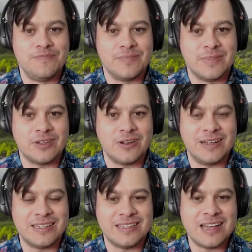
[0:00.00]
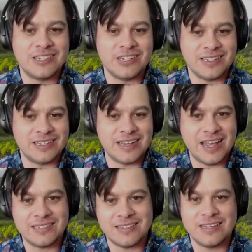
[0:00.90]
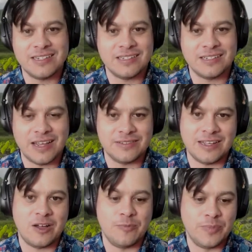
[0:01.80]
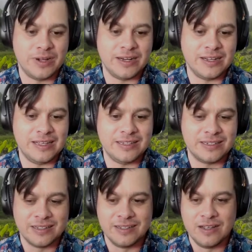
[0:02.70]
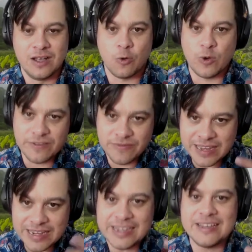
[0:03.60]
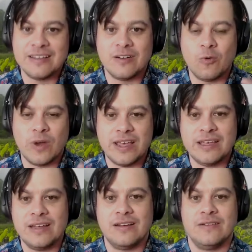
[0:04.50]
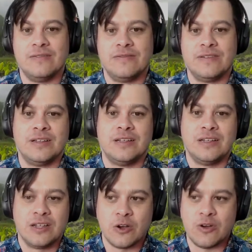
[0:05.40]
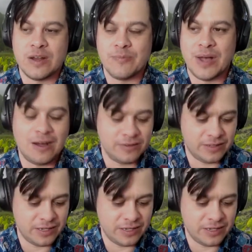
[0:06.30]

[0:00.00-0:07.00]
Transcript: So it's not just a dance, not just a lifestyle, but it's a way of thinking and a way of going about